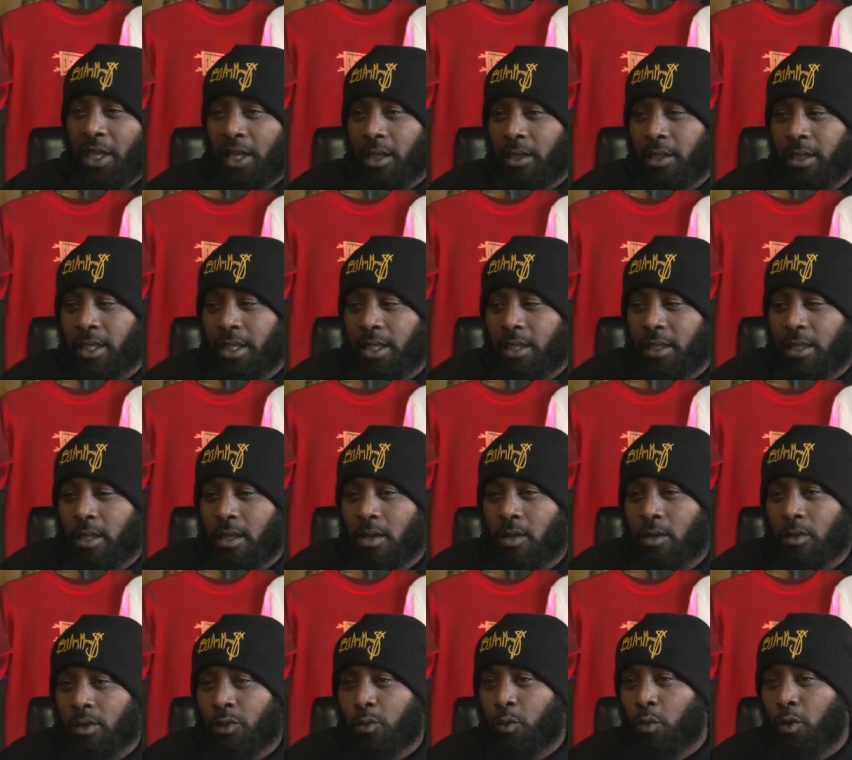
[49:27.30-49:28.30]
think that
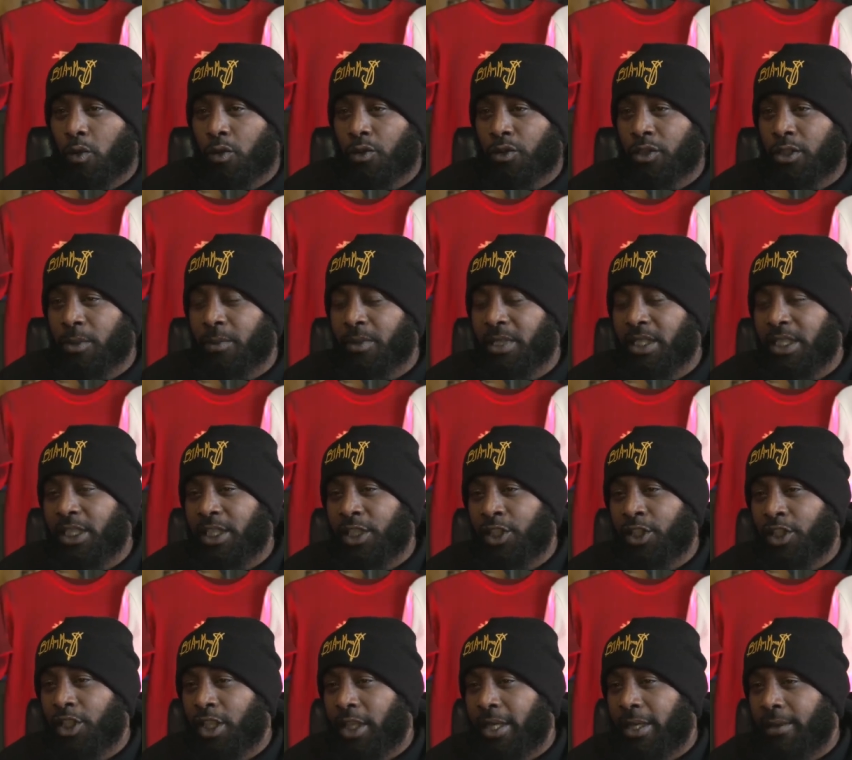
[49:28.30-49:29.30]
dogs want some of
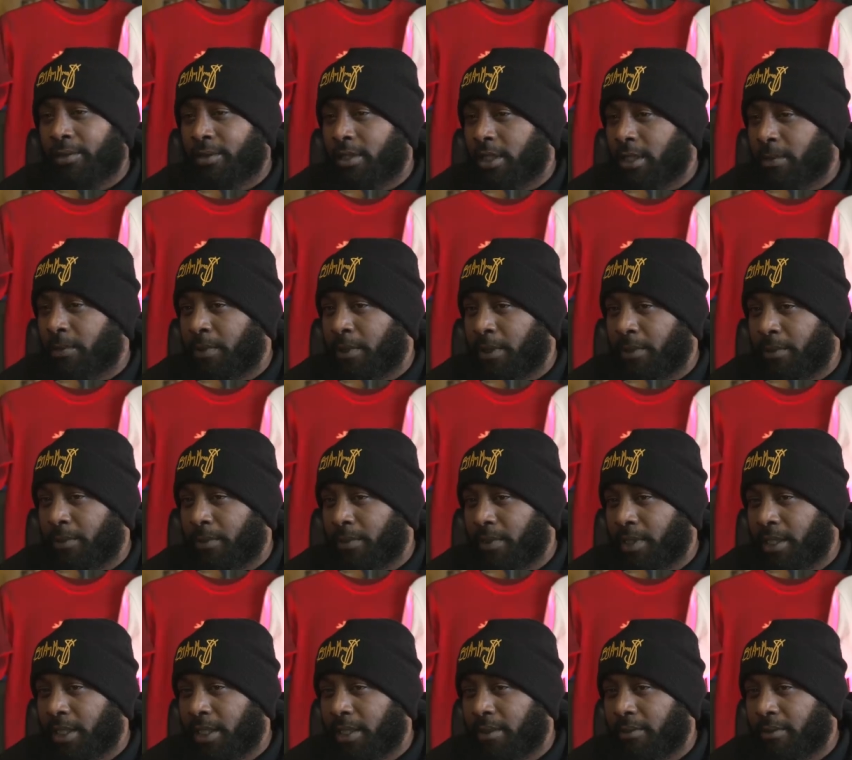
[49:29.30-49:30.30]
these jobs that people
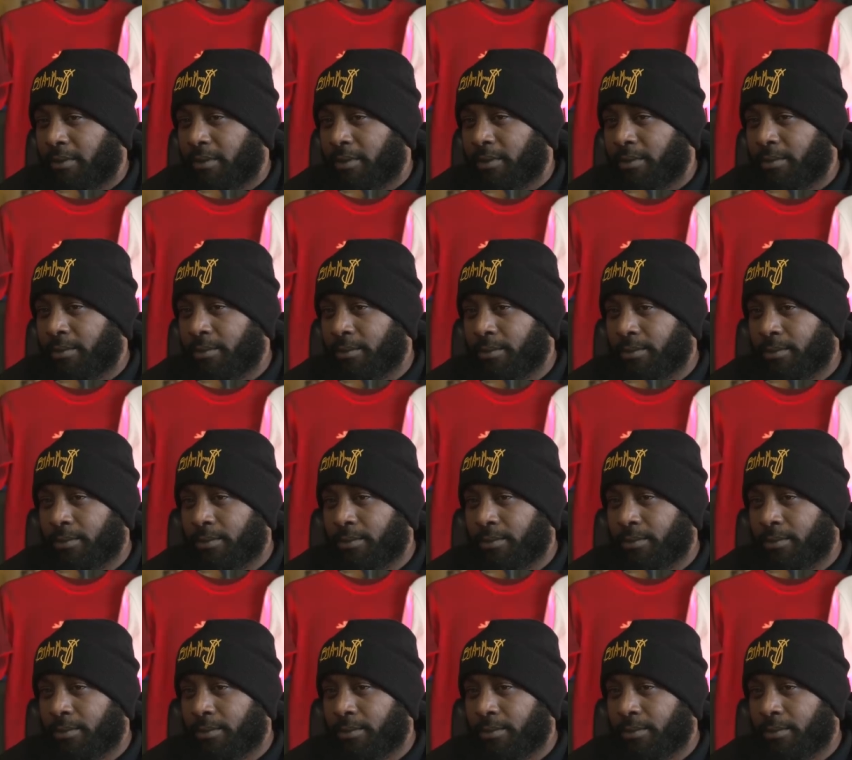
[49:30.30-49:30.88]
be giving them?